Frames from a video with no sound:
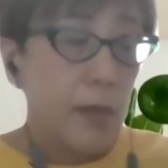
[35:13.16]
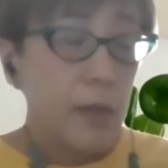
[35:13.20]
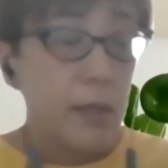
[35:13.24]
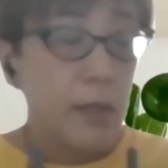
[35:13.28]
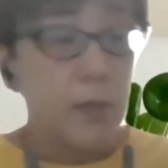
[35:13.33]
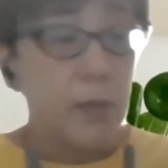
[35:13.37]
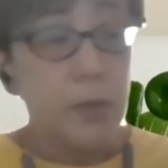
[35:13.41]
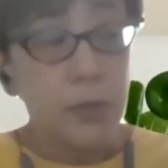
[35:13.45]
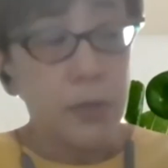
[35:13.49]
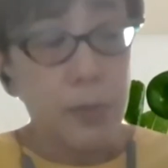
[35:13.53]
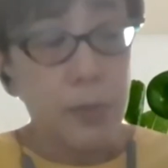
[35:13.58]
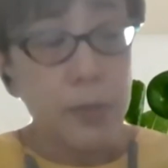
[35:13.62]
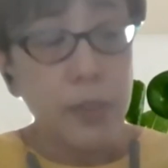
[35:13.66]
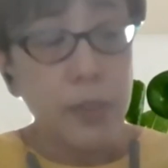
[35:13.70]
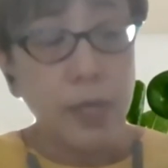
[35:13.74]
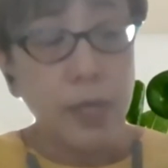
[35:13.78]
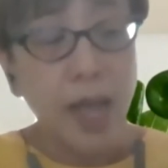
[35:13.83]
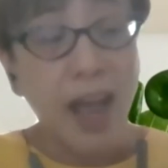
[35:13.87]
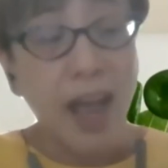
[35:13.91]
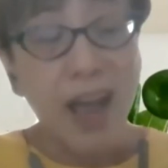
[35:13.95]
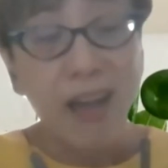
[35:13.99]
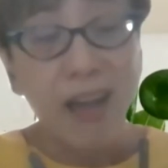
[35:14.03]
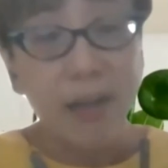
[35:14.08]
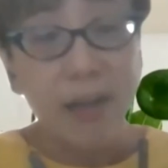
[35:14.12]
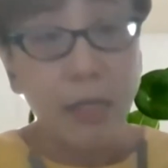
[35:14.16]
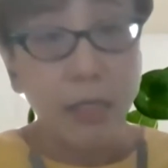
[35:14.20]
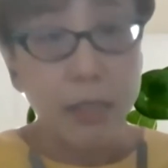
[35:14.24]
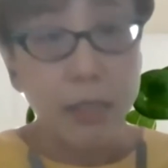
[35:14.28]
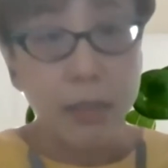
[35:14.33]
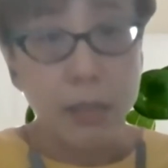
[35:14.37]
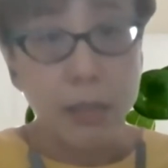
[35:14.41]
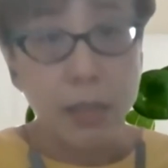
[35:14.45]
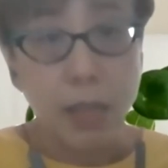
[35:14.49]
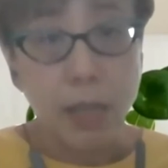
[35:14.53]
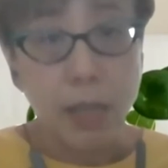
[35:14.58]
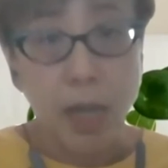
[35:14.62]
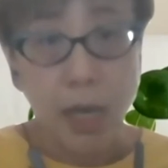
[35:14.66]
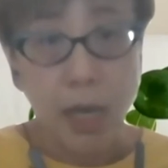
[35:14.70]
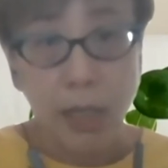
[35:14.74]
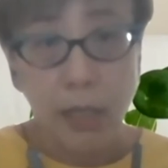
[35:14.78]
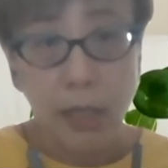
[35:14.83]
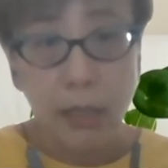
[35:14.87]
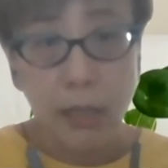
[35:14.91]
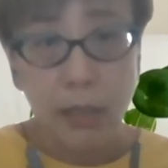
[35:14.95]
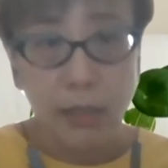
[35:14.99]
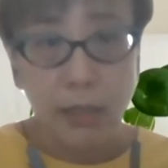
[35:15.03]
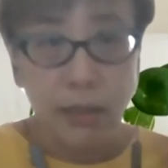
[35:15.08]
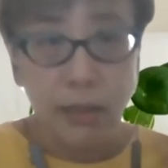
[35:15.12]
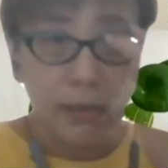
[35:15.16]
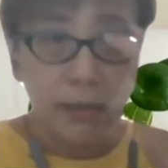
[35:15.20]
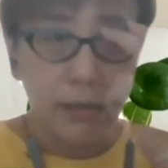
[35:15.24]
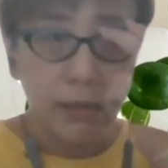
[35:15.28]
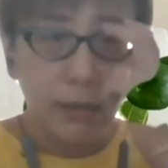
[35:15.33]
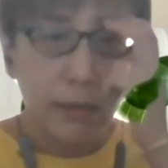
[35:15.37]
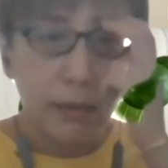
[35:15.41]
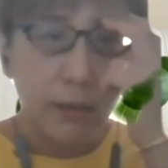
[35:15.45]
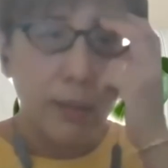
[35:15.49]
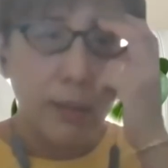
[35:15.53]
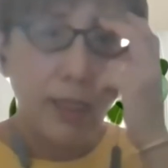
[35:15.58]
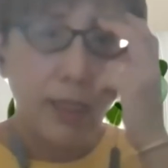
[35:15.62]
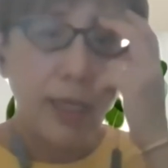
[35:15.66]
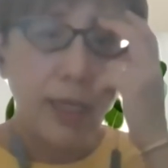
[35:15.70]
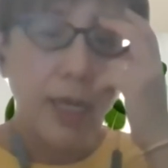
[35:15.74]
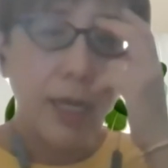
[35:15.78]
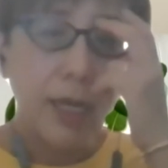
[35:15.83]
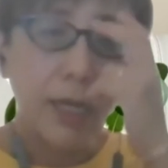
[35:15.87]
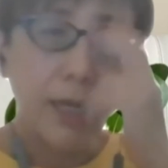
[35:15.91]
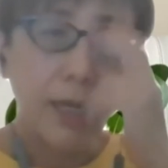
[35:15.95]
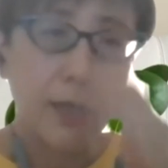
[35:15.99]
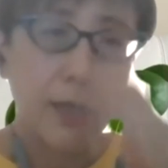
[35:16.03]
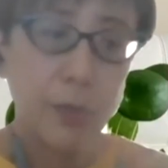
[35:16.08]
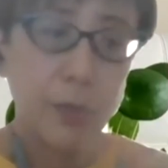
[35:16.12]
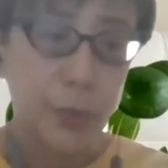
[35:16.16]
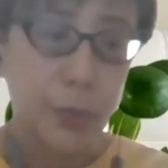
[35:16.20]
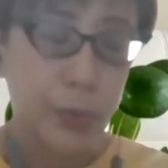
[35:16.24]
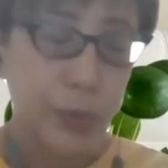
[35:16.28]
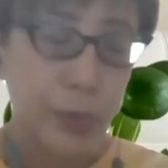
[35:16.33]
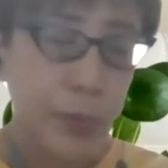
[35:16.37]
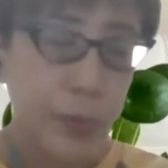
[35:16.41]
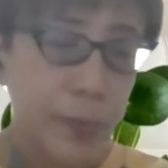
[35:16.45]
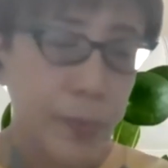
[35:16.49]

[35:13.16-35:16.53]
That was one of the hardest thing I had to do.